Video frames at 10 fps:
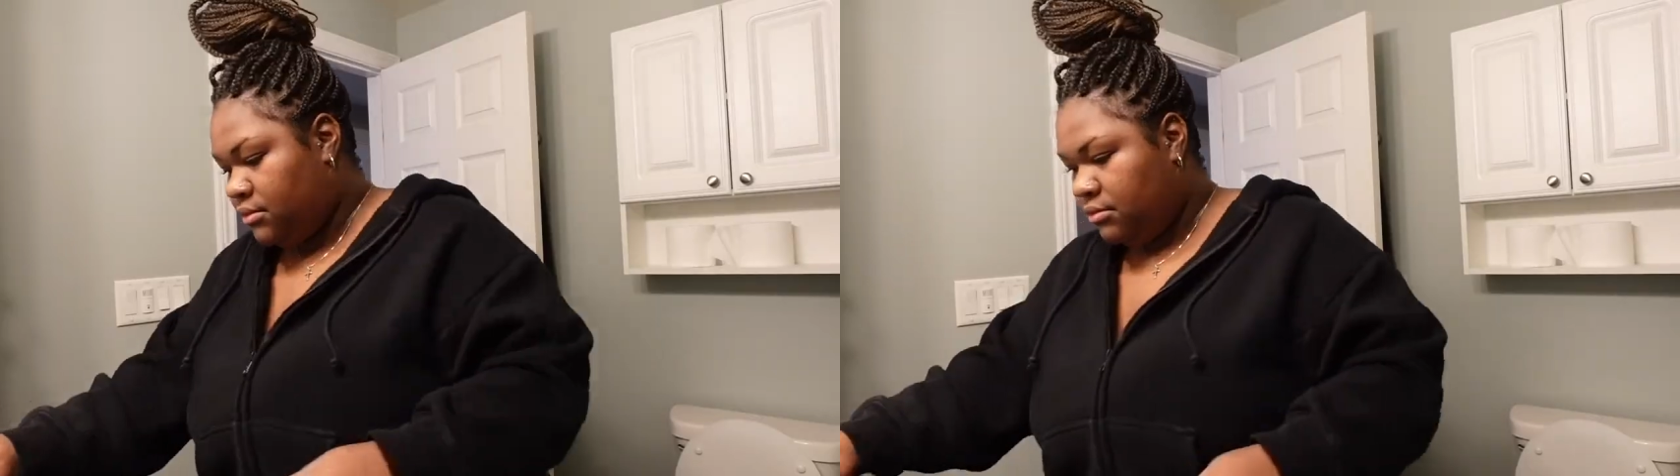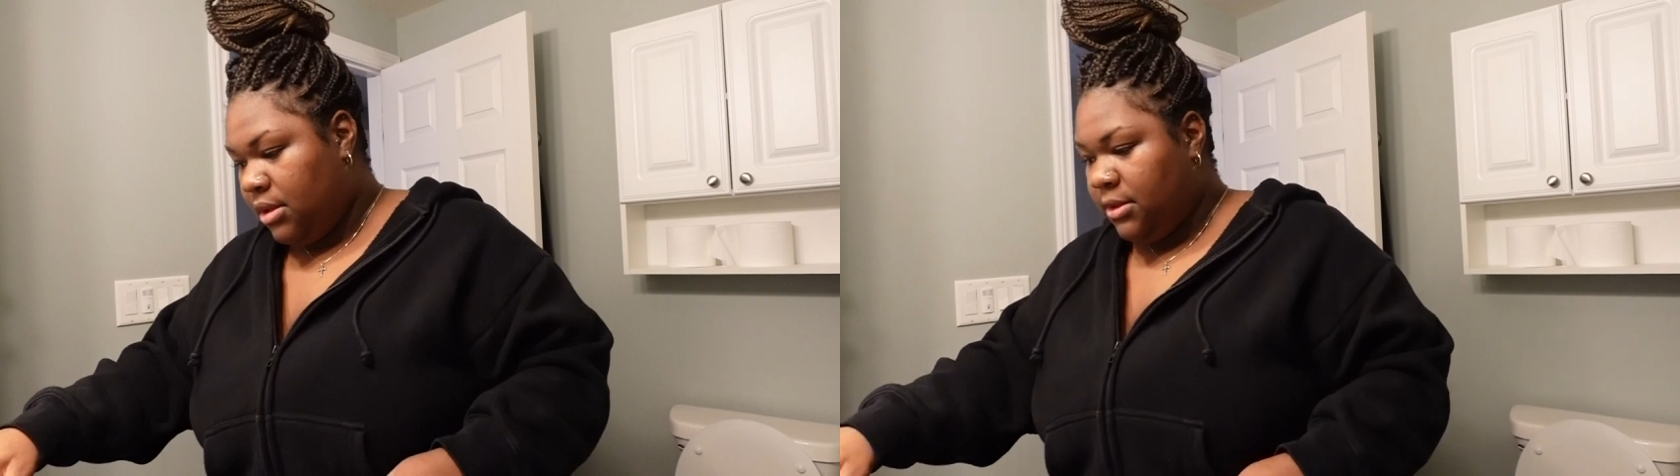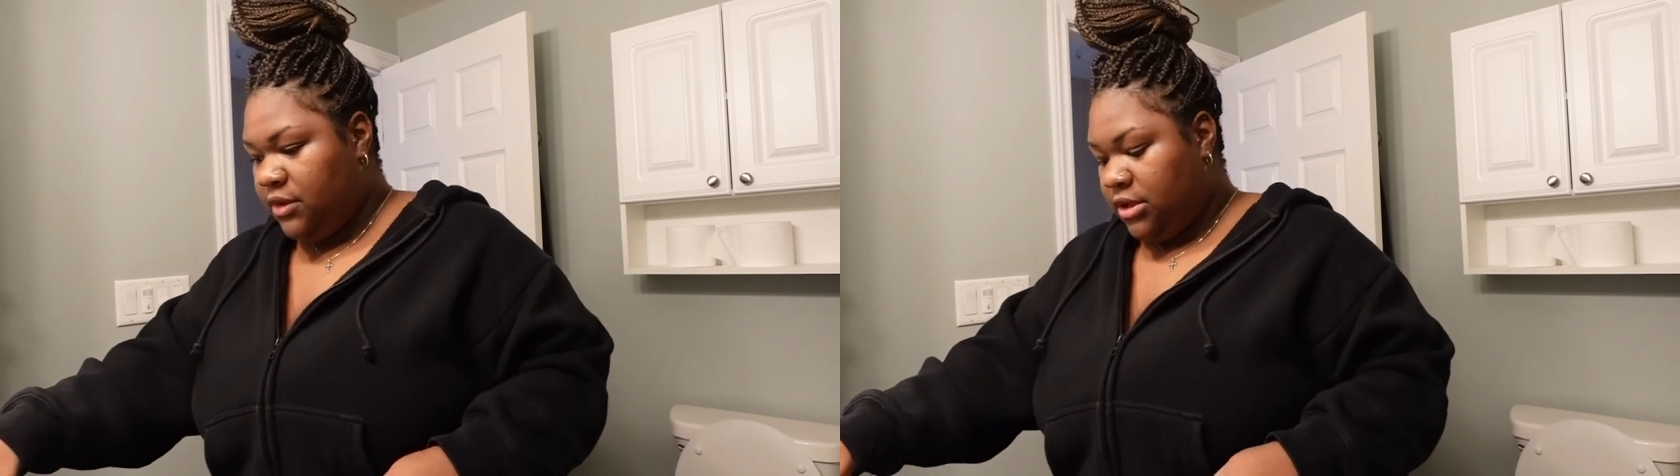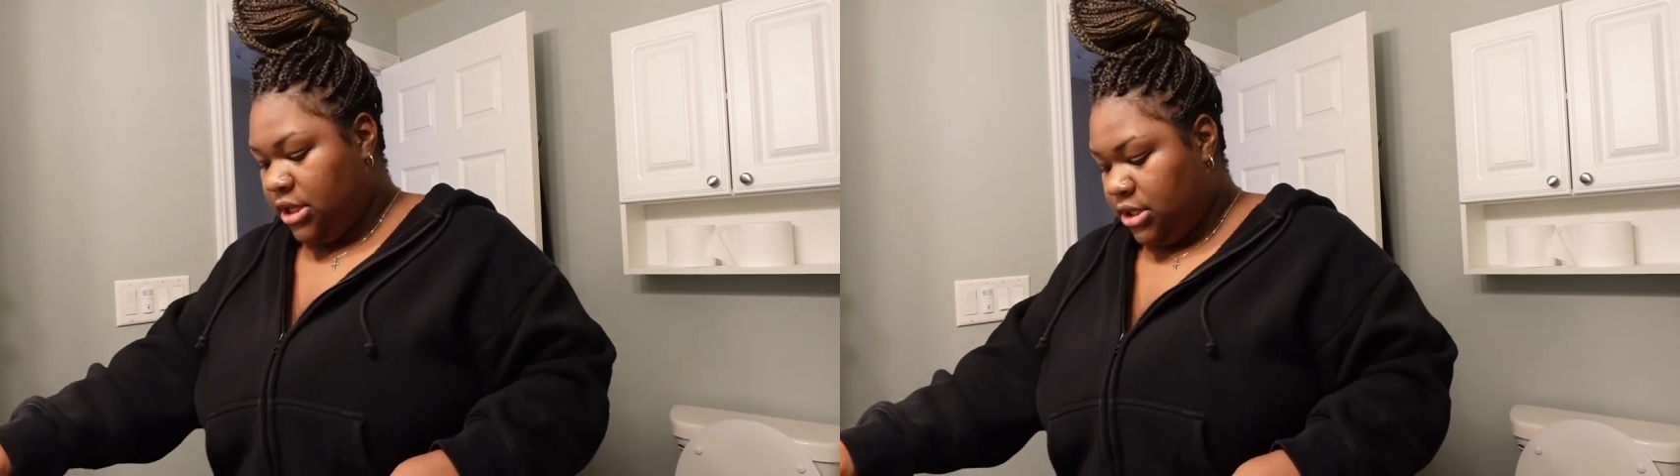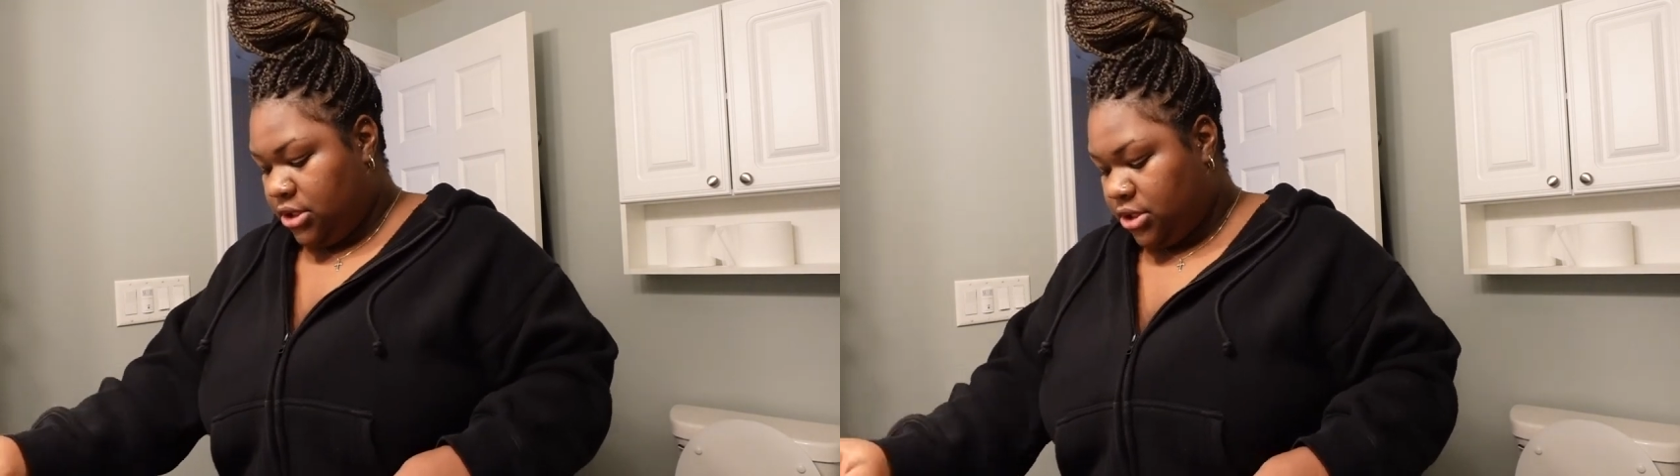My music
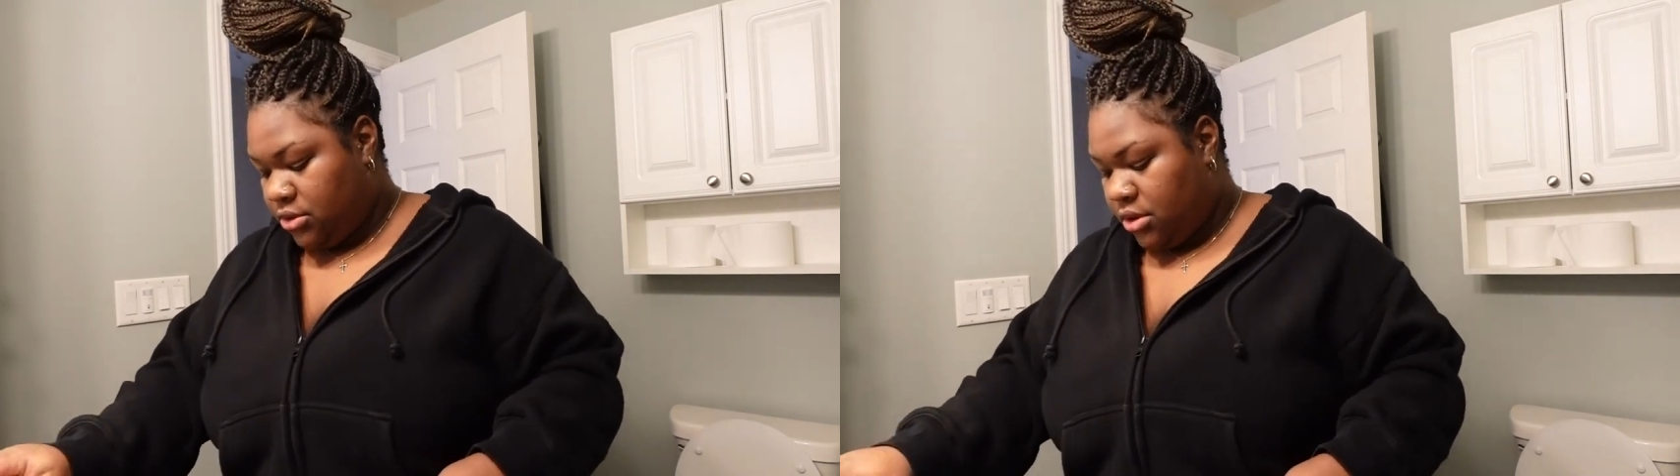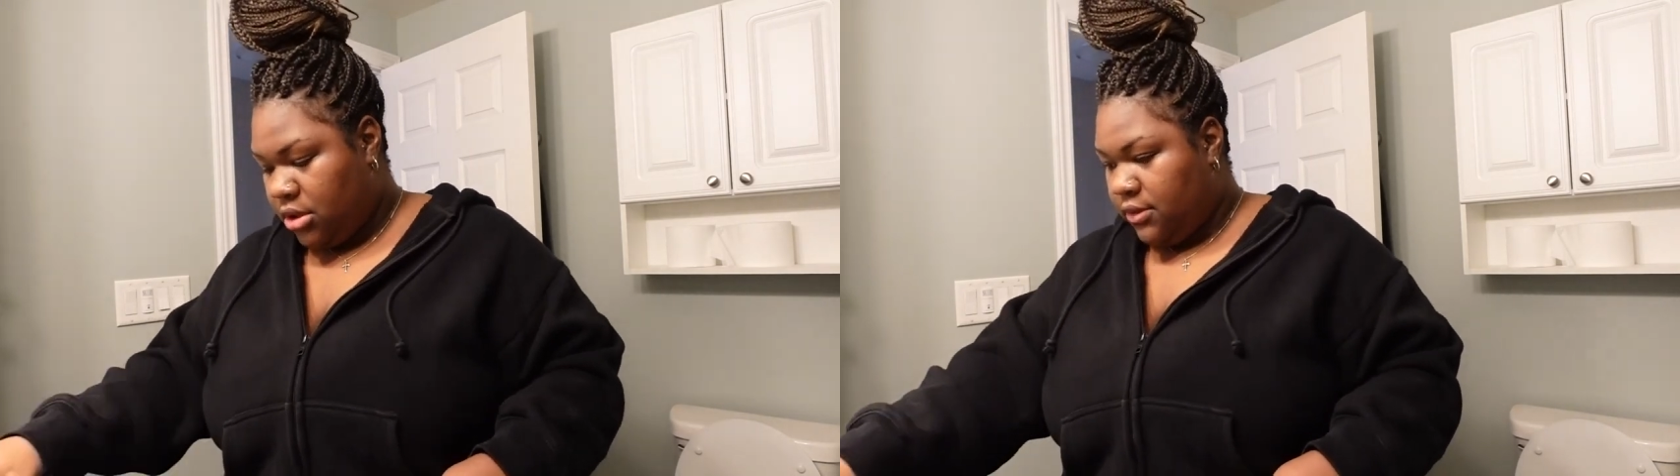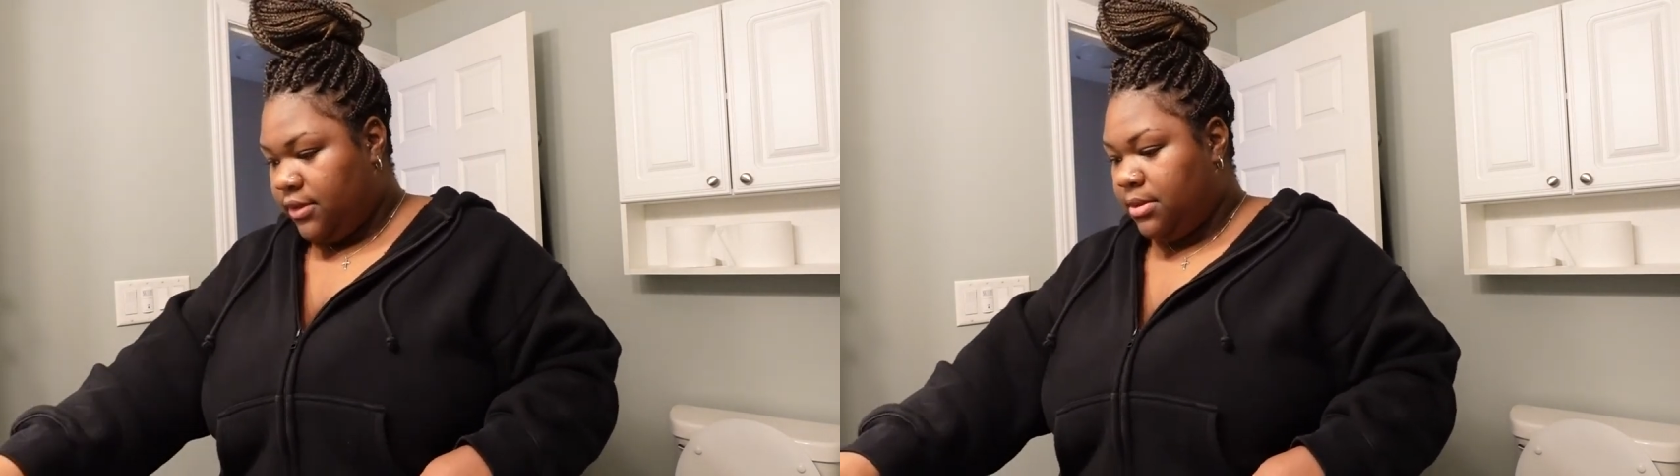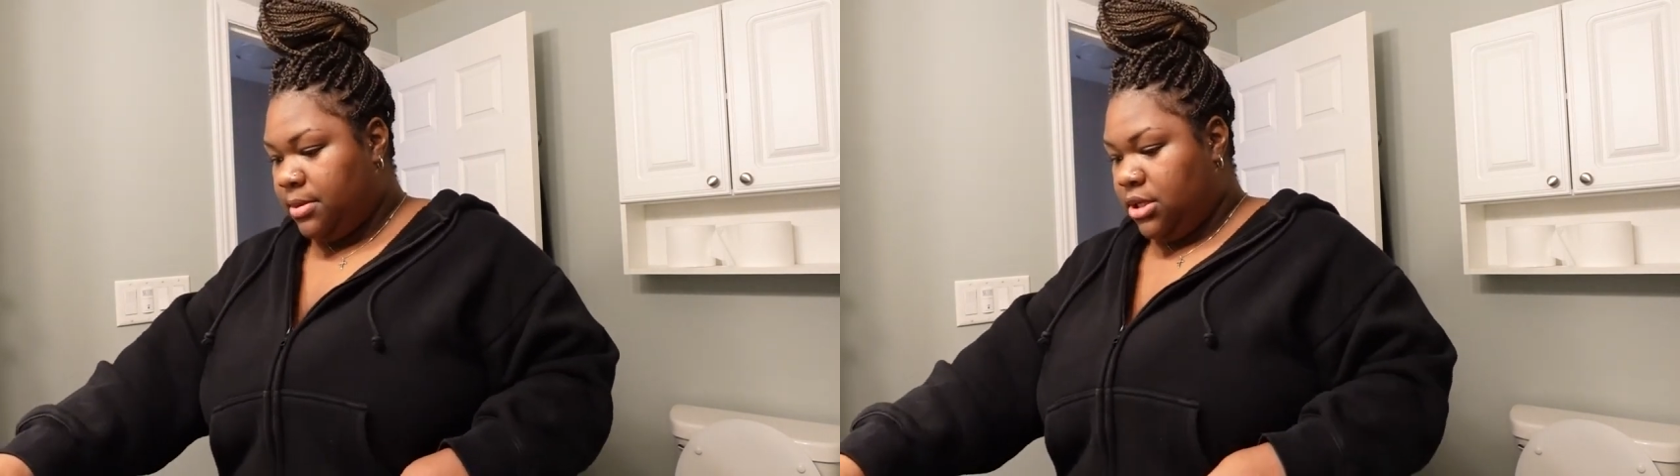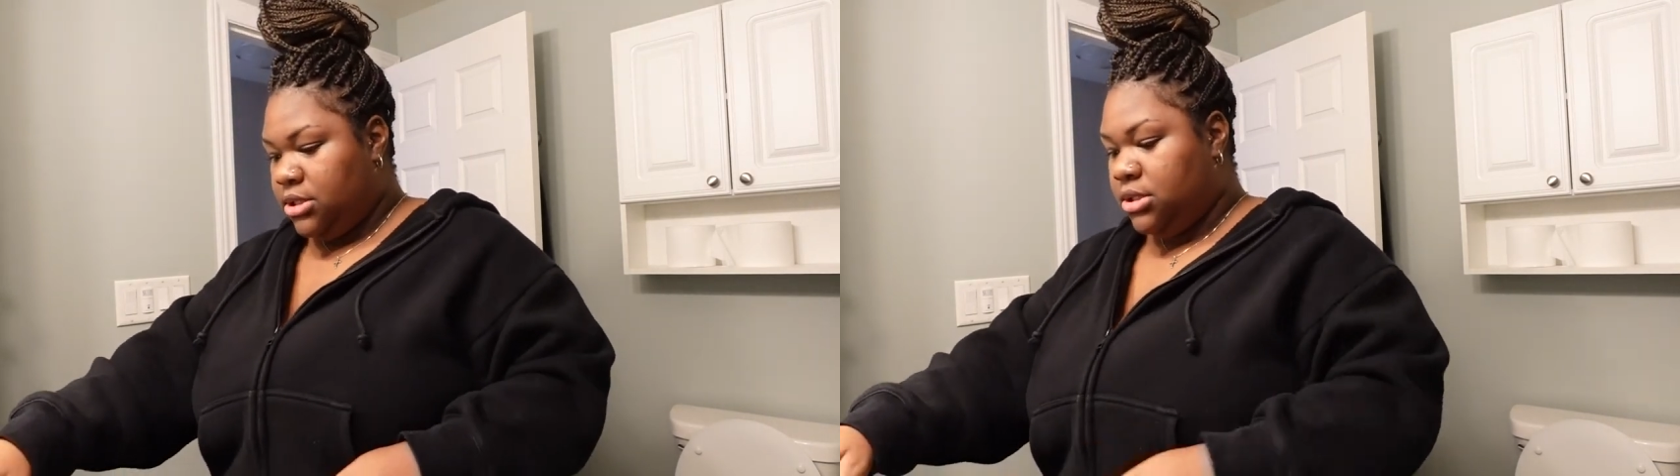taste is so all over the
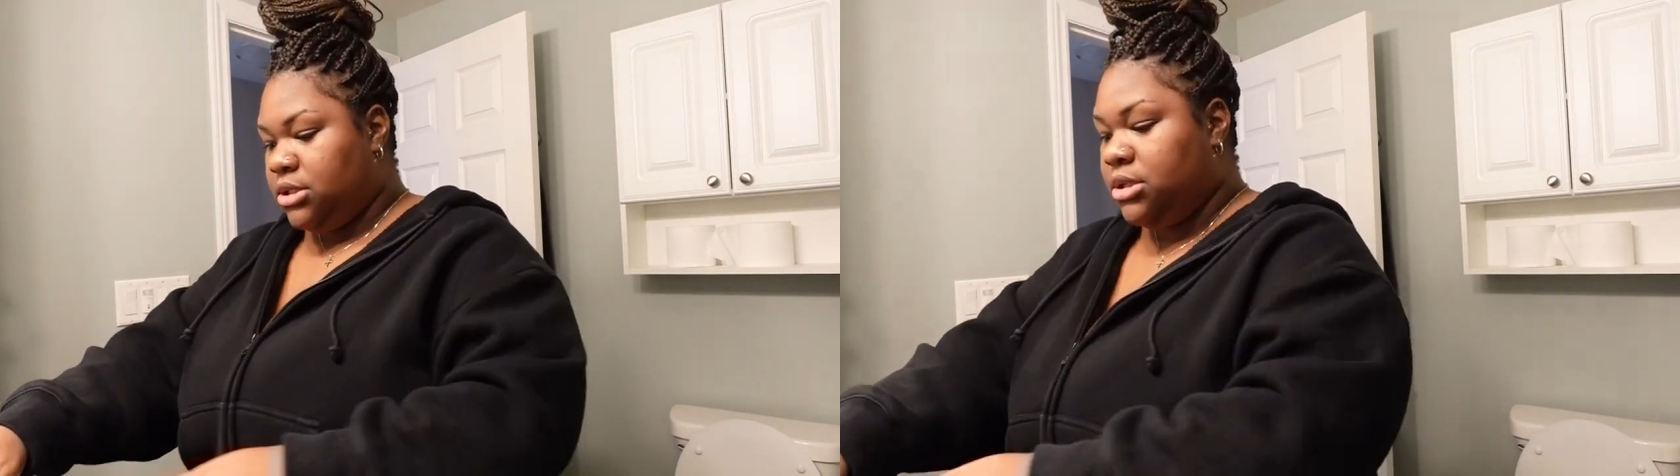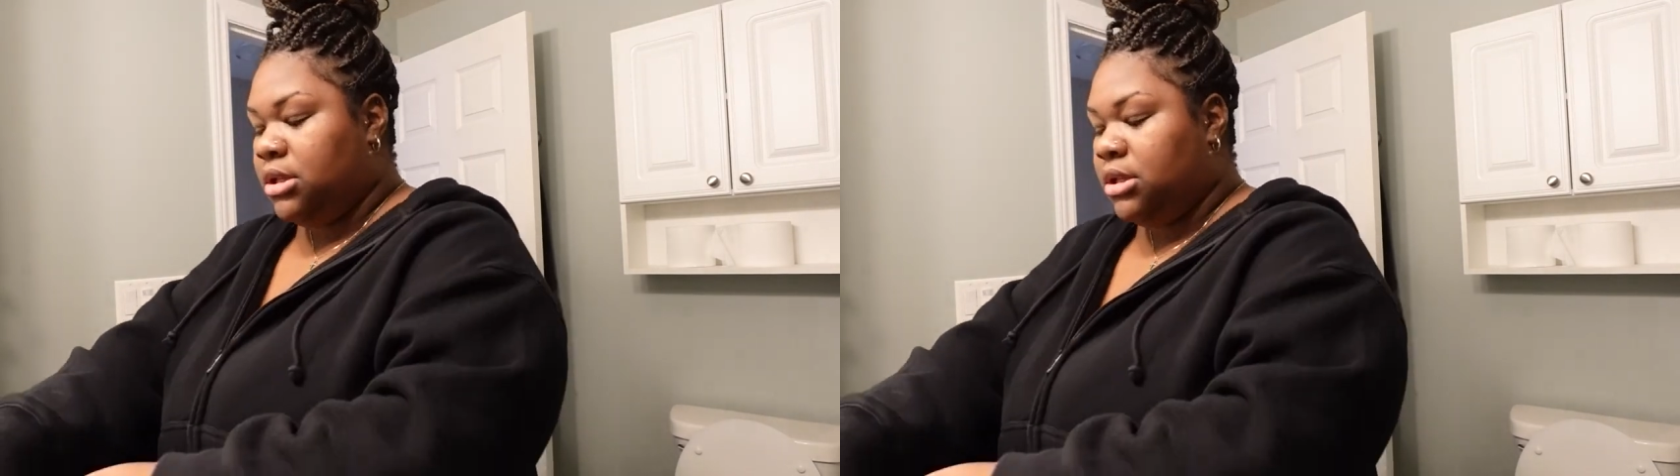place, it's